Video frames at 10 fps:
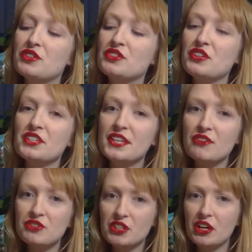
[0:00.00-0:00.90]
So this gives
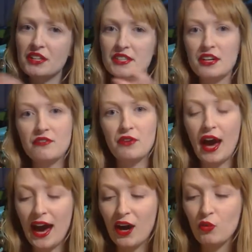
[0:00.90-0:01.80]
an idea of
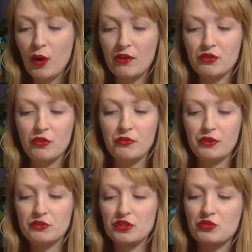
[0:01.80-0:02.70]
how well your
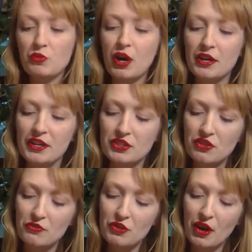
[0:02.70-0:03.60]
filter is working. So if
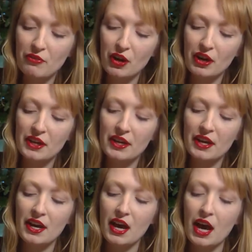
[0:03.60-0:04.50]
you have high
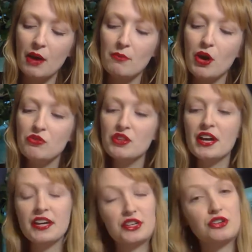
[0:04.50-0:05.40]
ammonia,
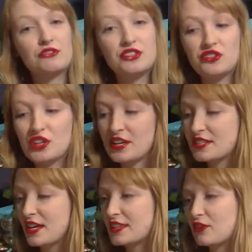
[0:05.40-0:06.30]
it could suggest
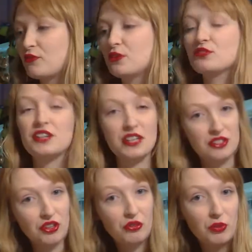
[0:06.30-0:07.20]
that the filter is
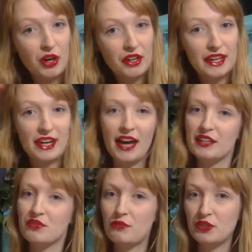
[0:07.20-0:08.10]
not working as
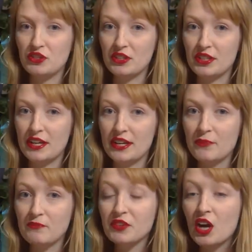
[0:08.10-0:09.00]
efficiently
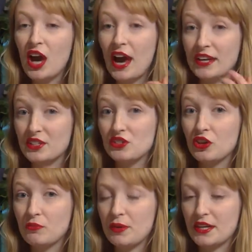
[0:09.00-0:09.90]
and is
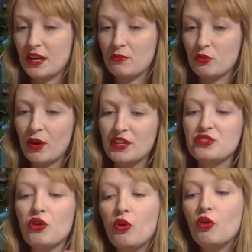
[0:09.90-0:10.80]
not picking up the waste,
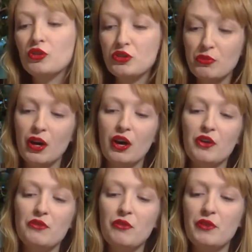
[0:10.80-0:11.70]
or you are
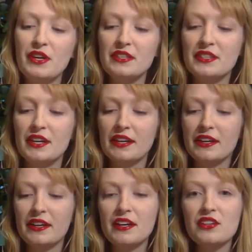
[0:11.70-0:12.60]
overfeeding,
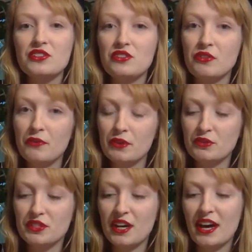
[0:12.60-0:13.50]
so the
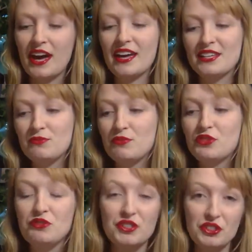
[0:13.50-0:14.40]
filter is
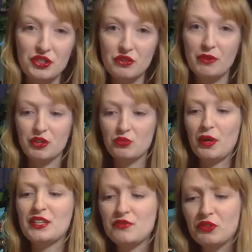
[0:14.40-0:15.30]
producing too much
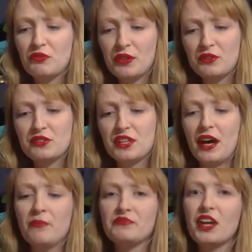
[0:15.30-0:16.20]
waste for the filter.
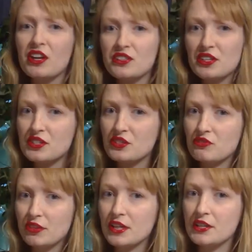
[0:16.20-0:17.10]
So this is a
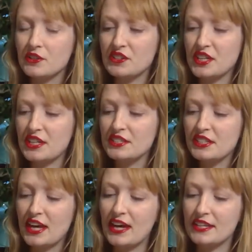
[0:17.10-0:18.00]
really good
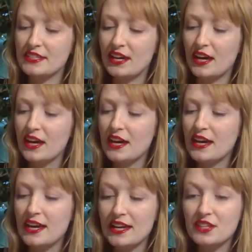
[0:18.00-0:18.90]
indicator. It
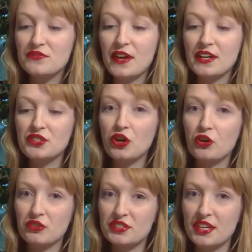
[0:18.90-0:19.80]
is very
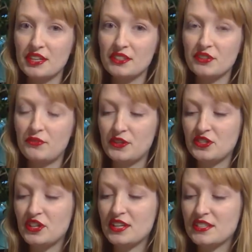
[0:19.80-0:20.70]
toxic to
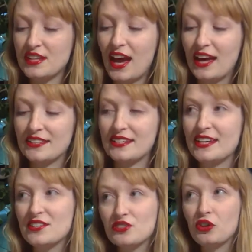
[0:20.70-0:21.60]
fishes and
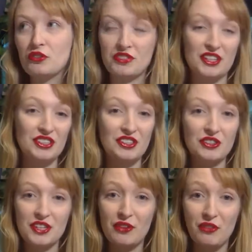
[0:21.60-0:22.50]
is toxic to
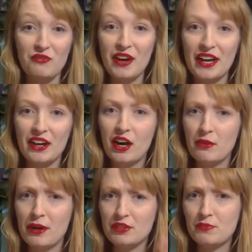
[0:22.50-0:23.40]
yourself in very high
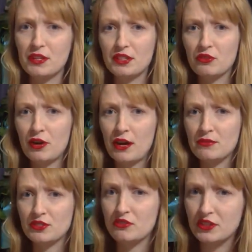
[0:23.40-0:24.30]
amounts, but in the aquarium it's
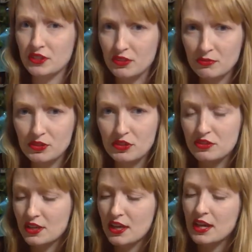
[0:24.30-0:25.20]
not really going to produce
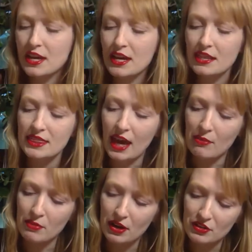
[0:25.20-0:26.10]
that
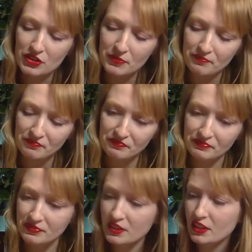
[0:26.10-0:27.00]
much.
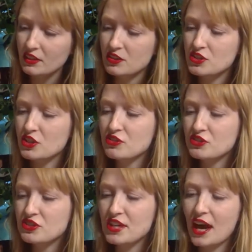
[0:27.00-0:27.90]
So you
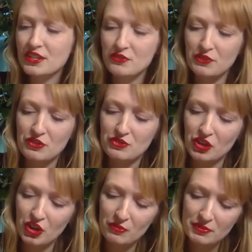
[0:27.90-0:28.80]
just add a few
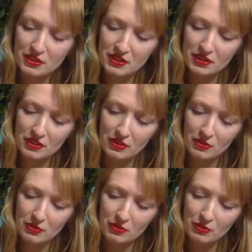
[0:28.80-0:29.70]
drops.
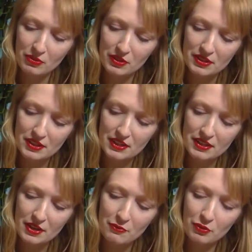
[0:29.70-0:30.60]
It says
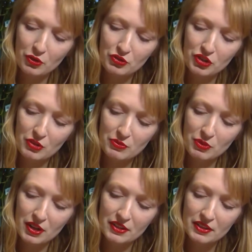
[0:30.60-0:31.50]
here 4 drops,
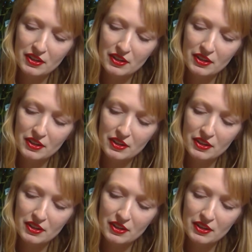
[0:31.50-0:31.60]
1.